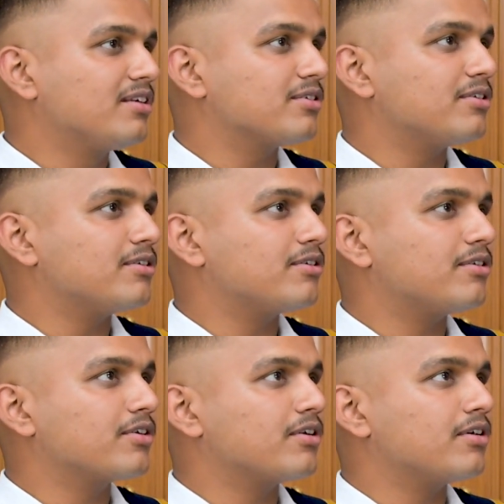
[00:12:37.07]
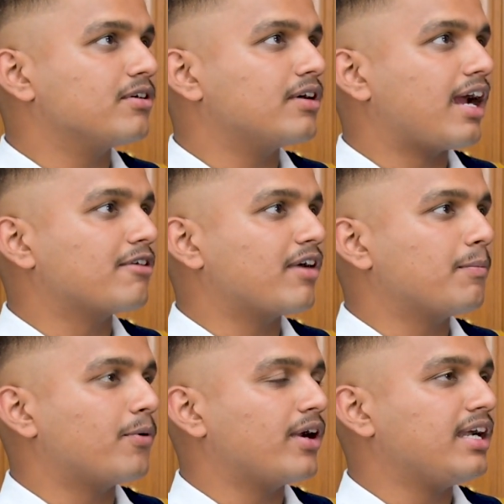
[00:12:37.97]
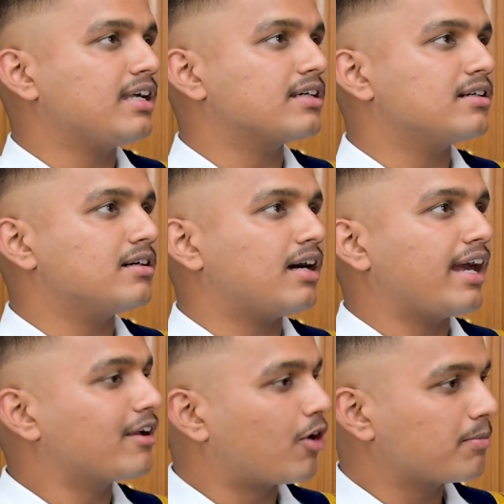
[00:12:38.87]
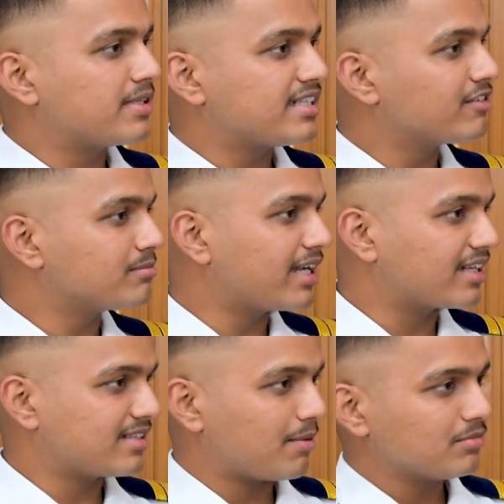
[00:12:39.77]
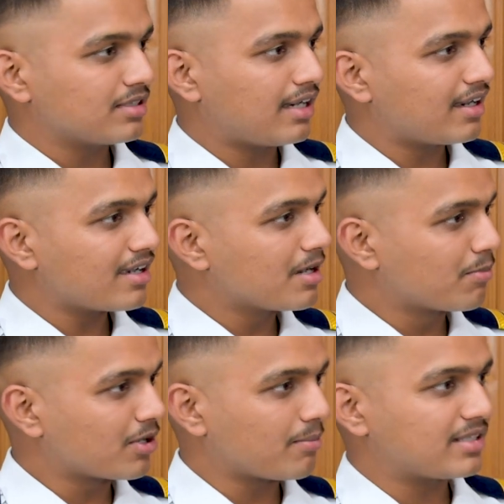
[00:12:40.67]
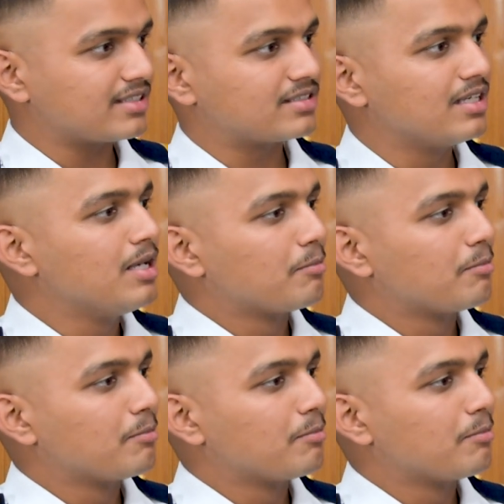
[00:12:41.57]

So, at one point I got busy with my exams and I didn't put a message.